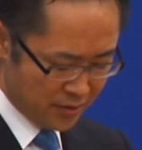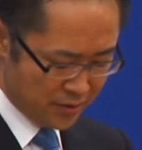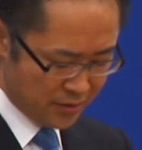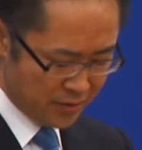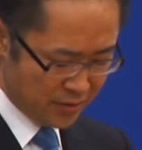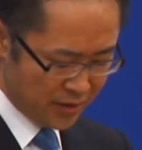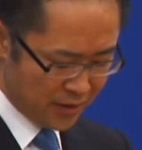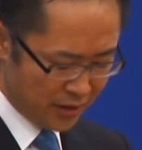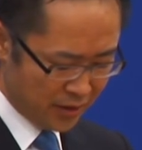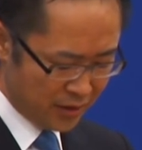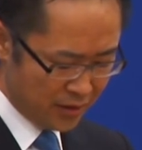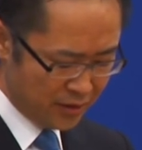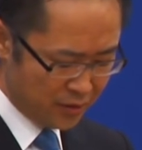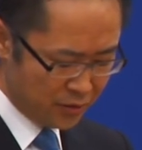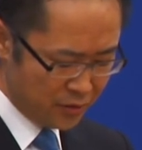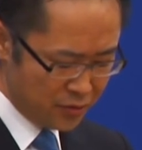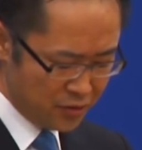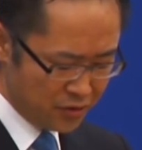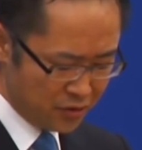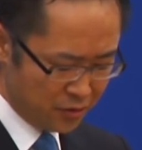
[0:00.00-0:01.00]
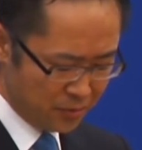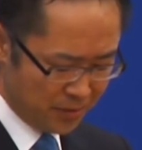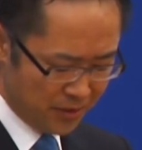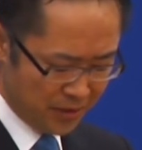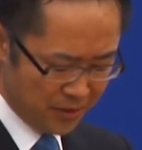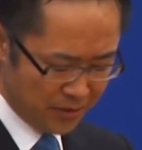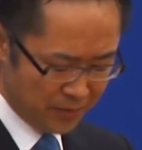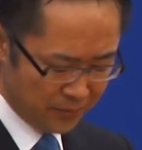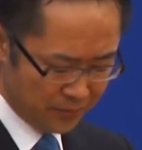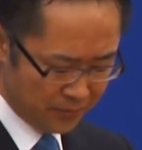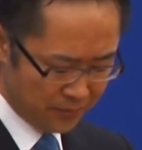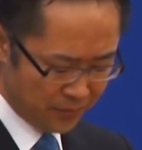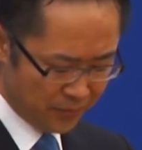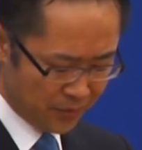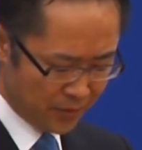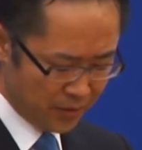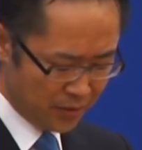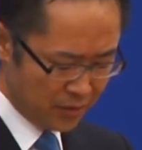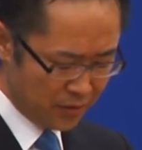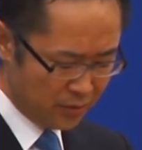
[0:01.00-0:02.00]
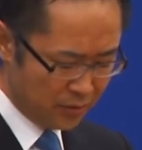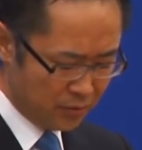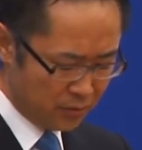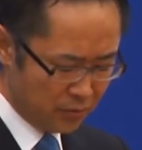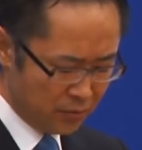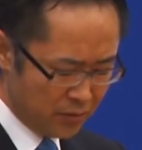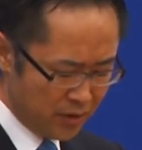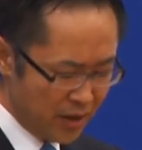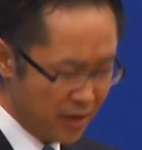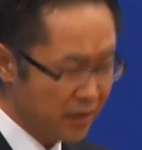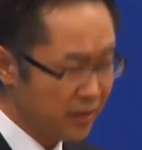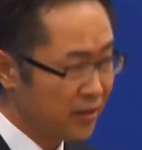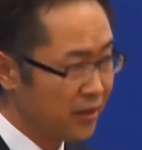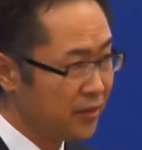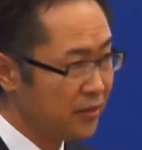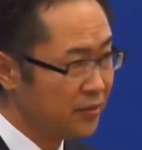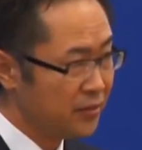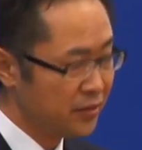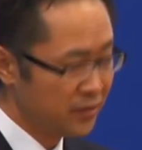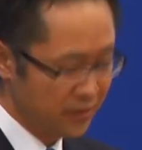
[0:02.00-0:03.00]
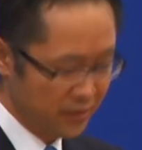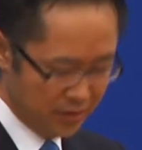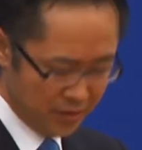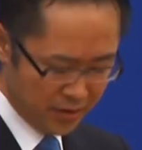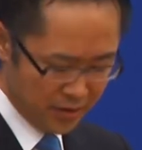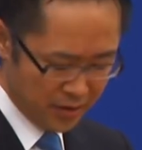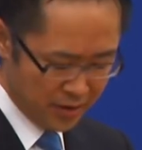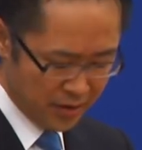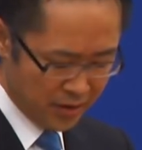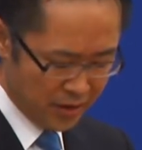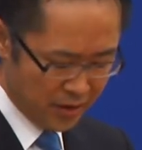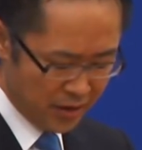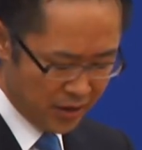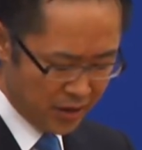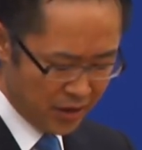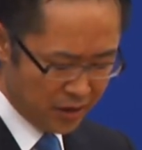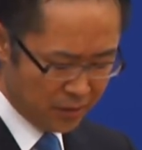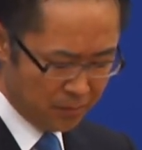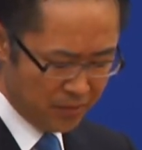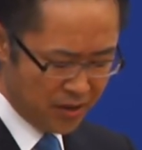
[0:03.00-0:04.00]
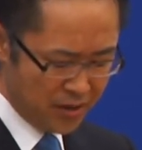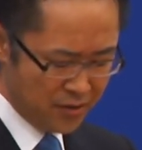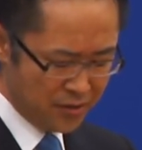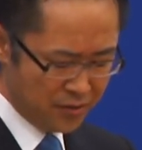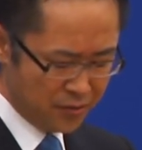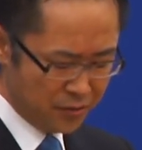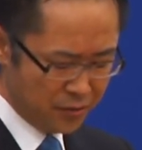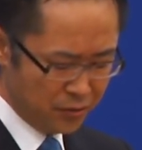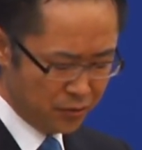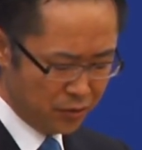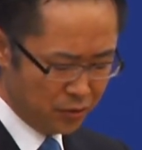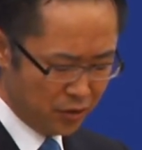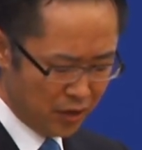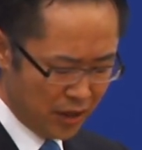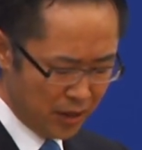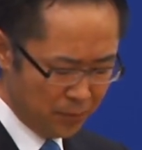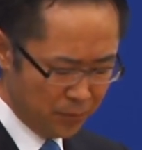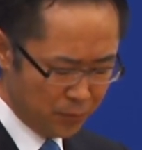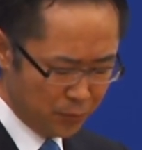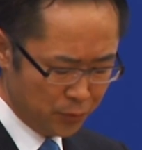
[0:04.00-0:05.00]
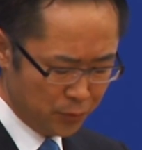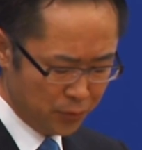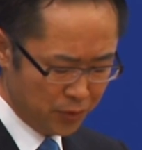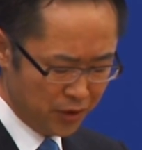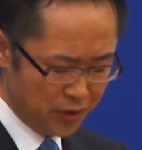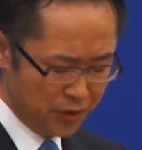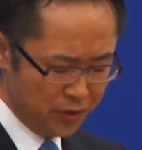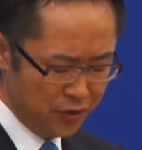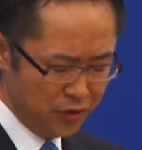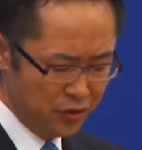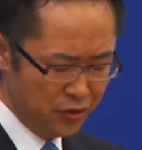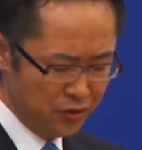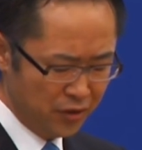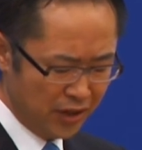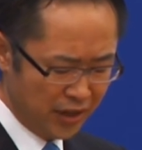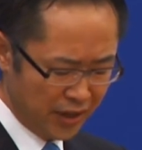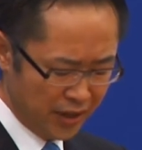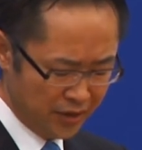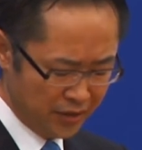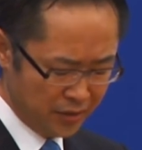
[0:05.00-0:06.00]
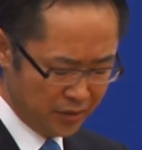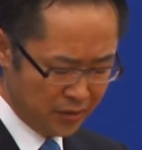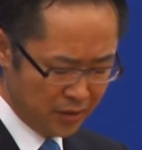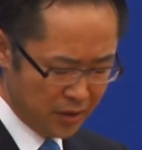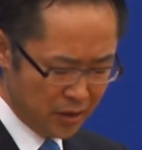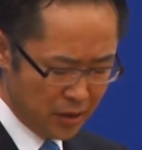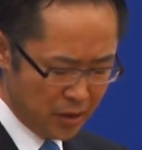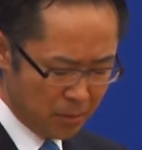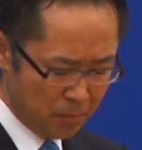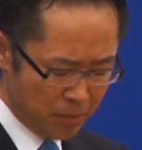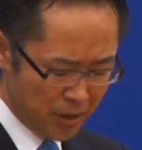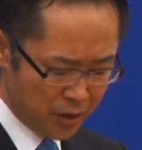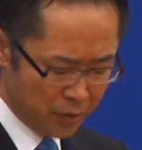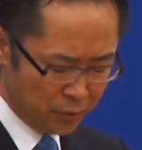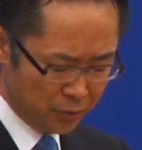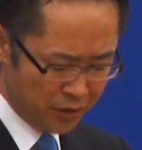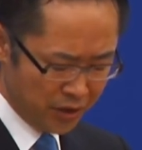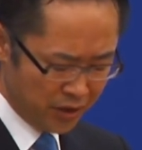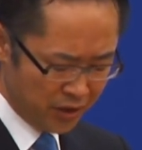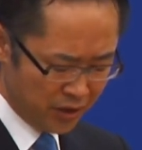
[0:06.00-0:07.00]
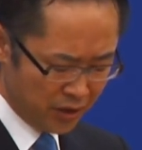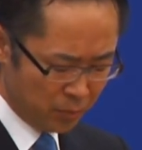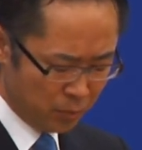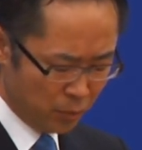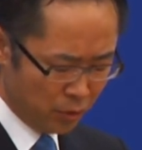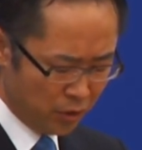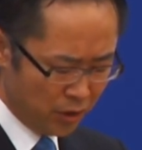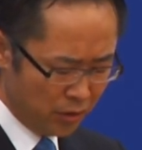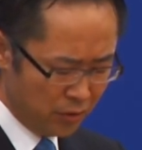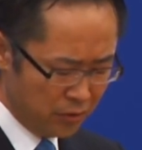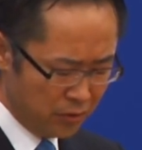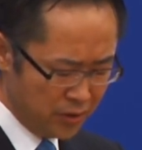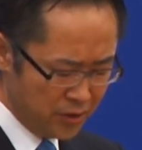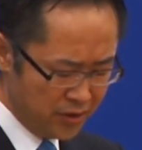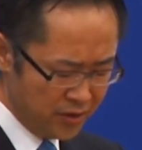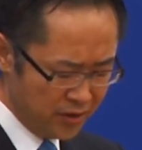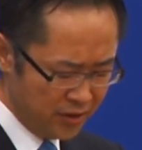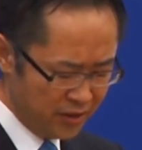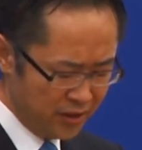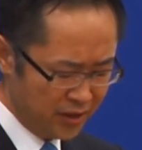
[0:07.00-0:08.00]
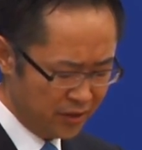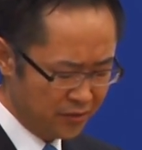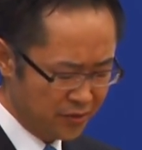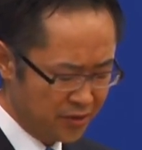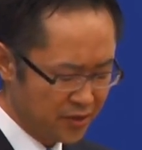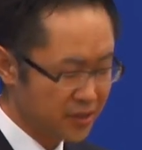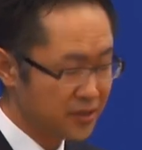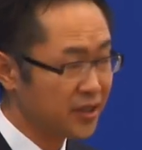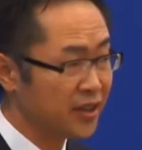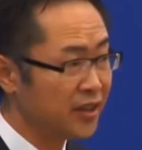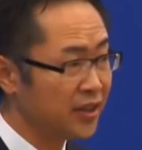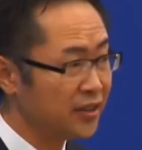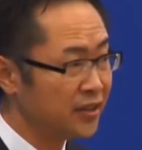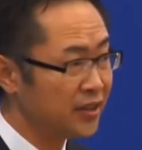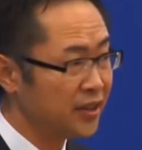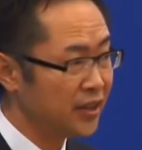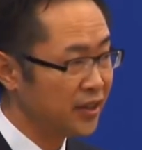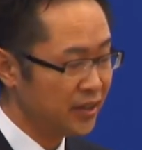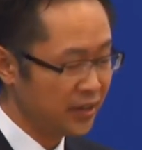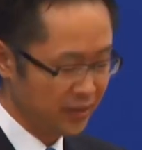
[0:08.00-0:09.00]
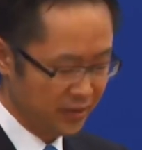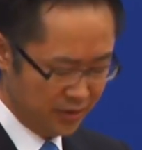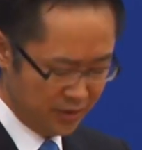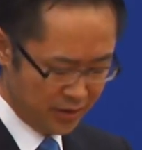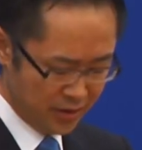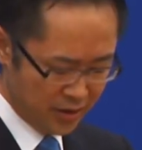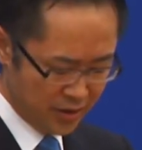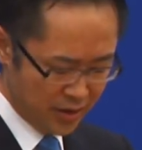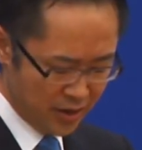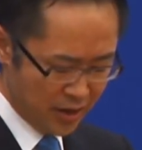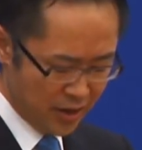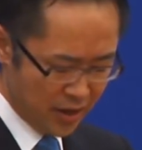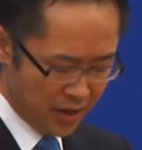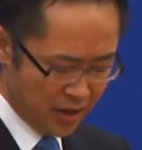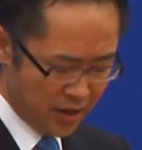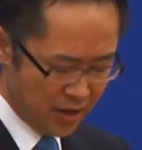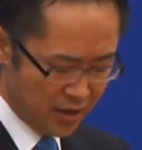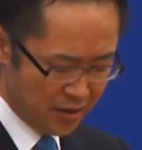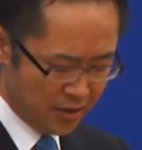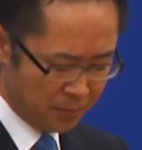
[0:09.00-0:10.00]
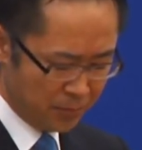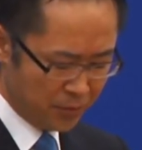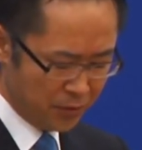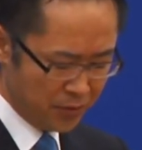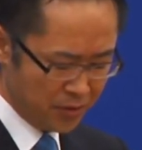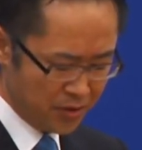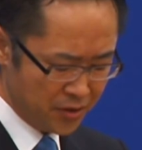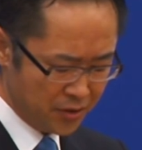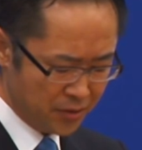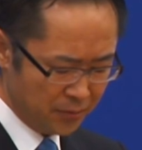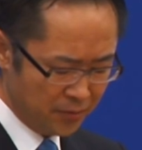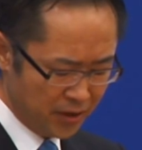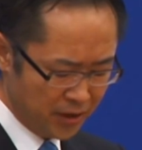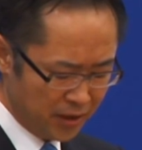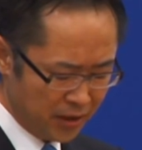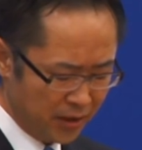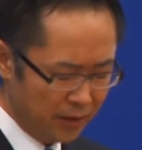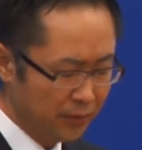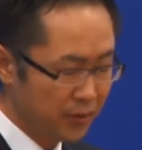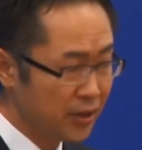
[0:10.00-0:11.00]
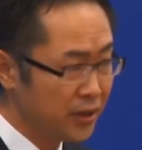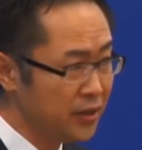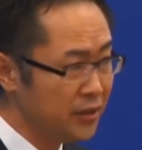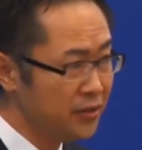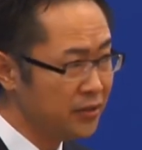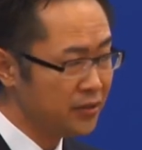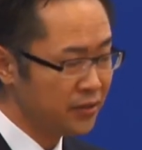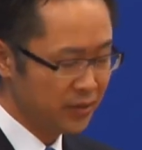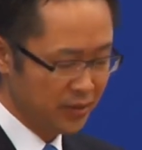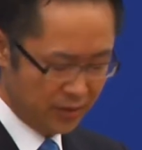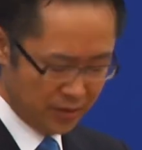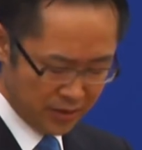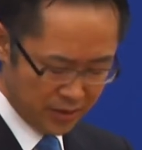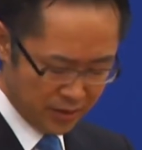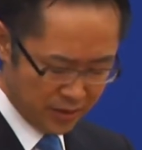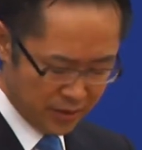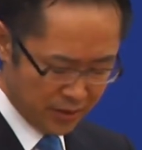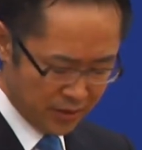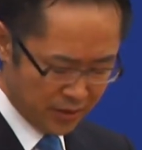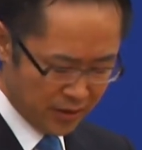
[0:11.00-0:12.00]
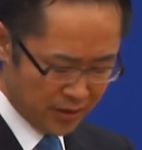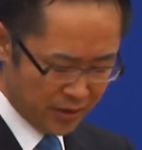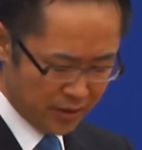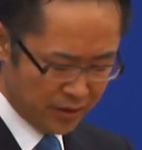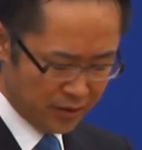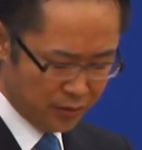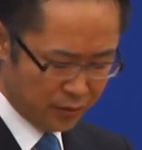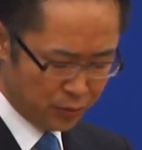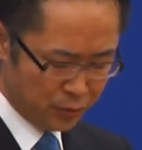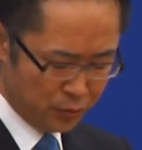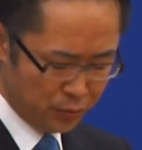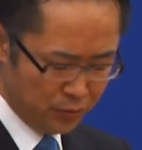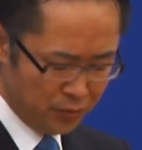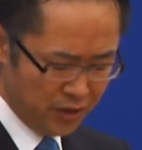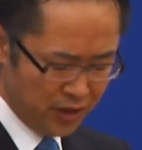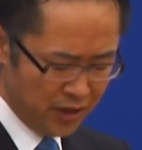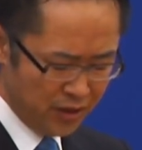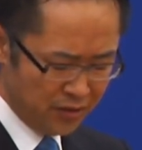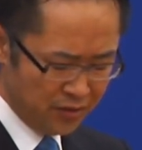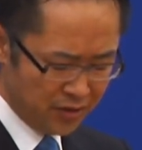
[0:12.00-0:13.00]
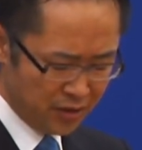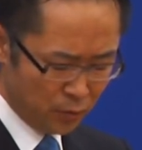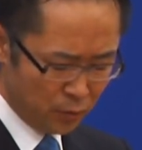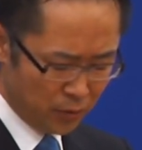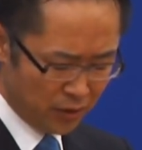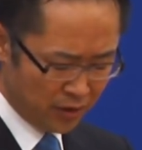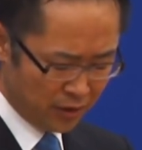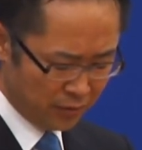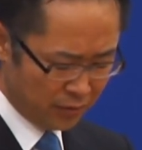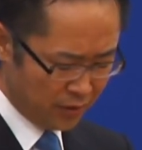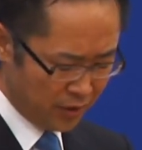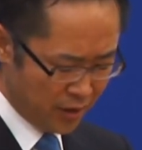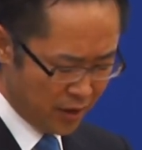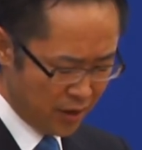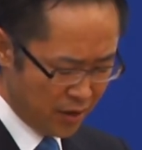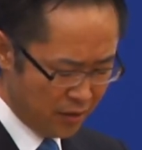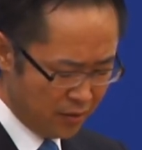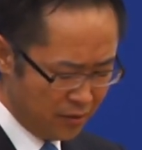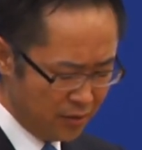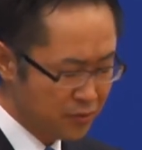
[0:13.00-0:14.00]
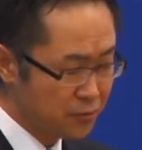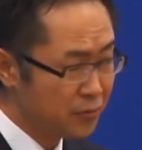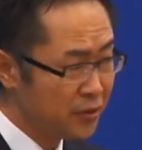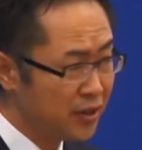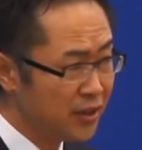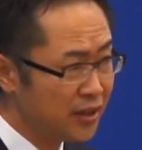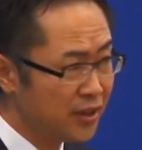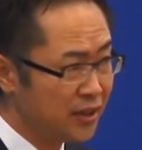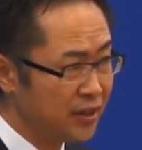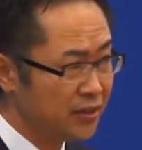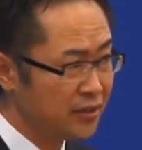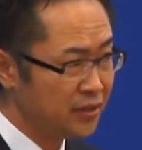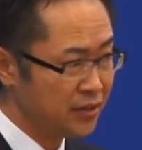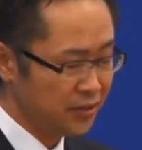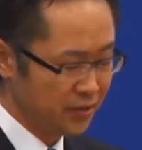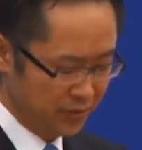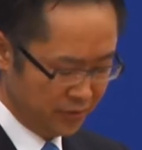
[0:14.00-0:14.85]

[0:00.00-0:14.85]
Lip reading: that it used to be. Rather, it means to go up to a new height by creating a more resilient society in the process of recovery and to lead the world in this regard.